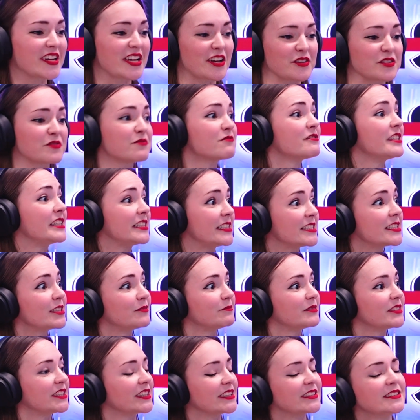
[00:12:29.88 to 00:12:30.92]
yeah, it's really
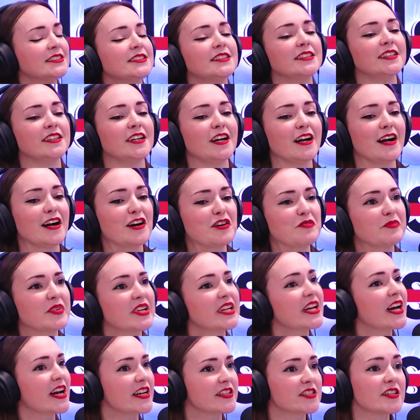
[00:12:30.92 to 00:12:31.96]
tempting. But
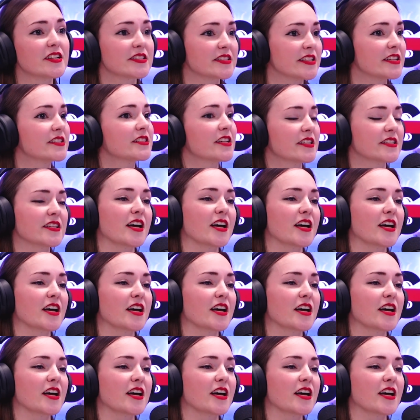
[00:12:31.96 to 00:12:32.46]
yeah, it does happen.